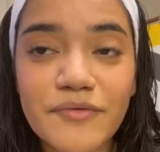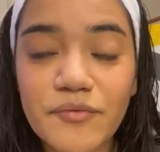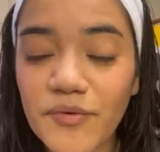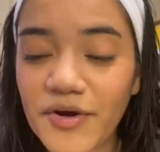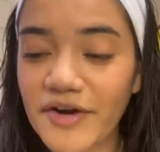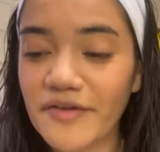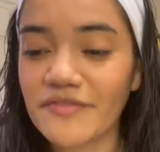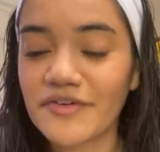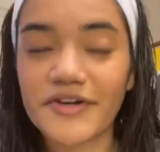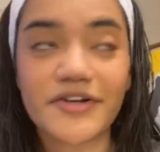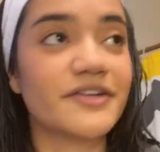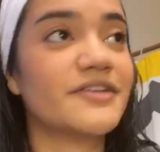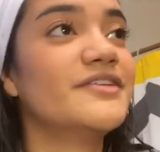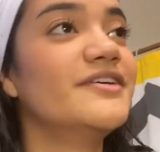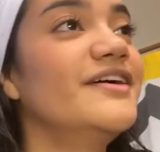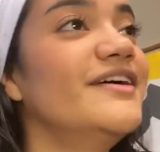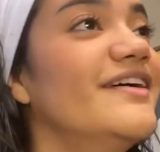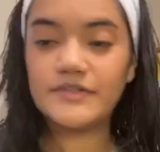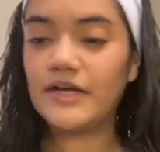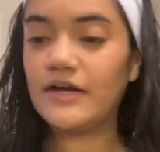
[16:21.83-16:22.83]
Whatever.
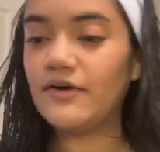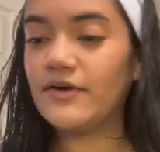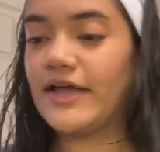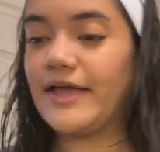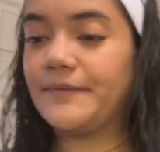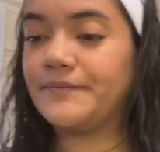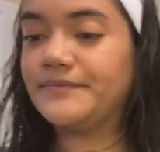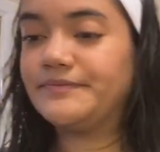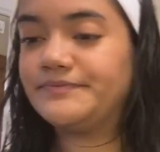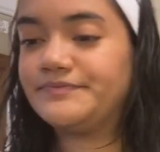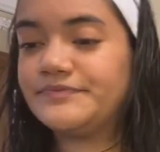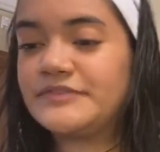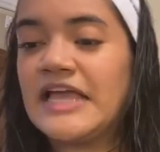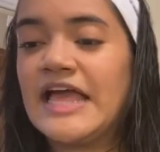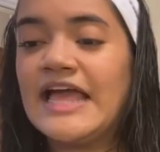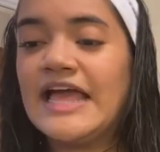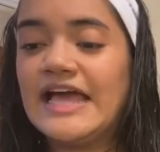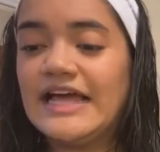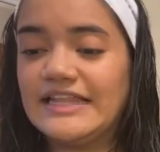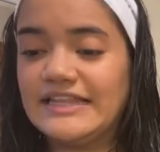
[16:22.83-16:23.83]
Okay,
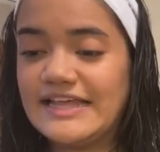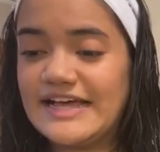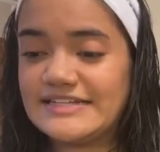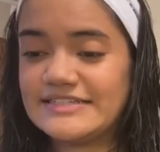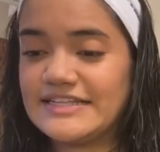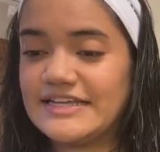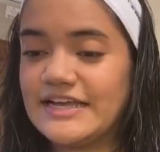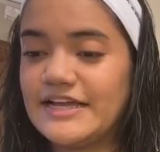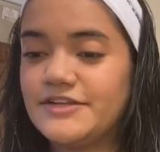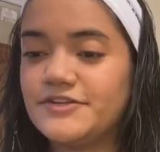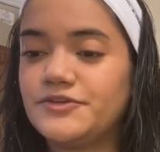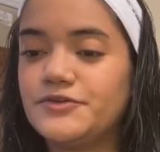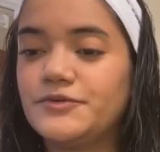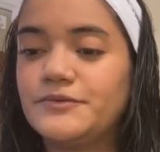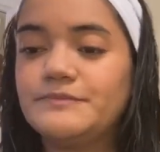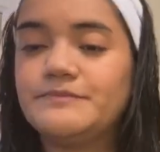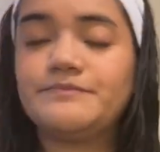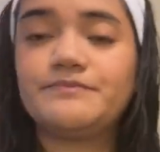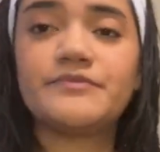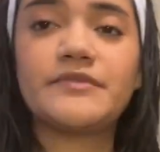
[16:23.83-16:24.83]
last thing I do,
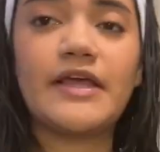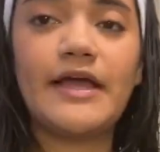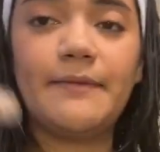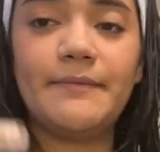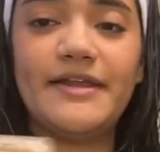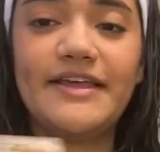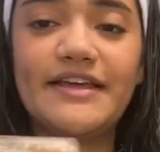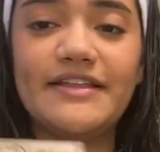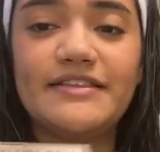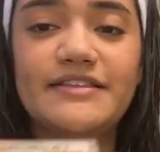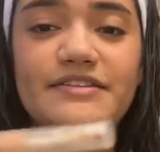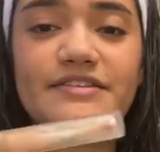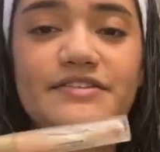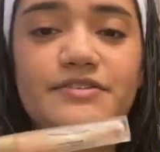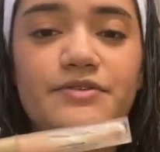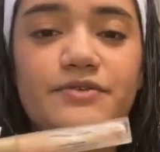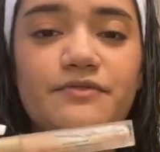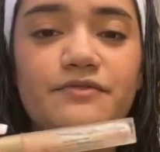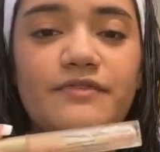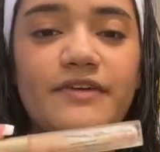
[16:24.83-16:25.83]
I'm gonna get this
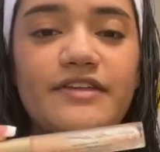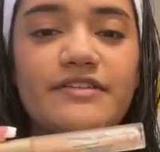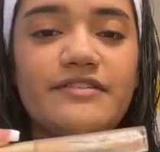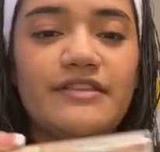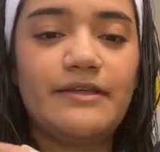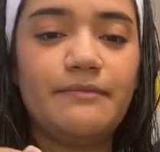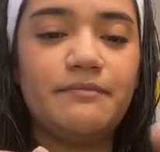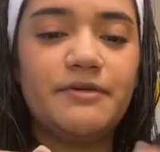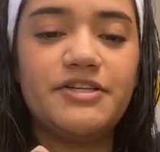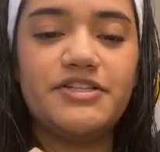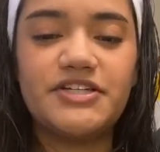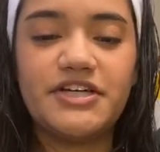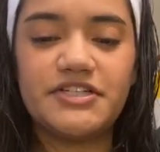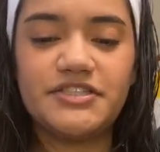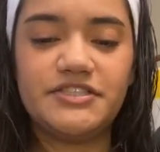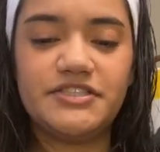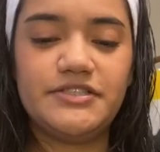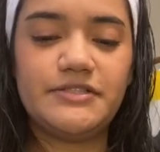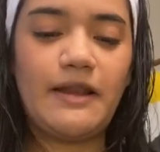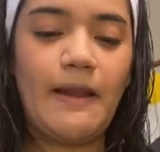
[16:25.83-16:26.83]
Too Faced lip
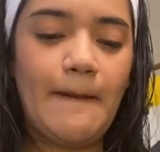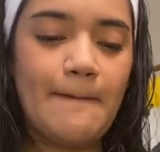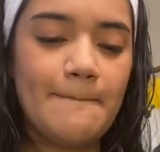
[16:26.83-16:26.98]
injection.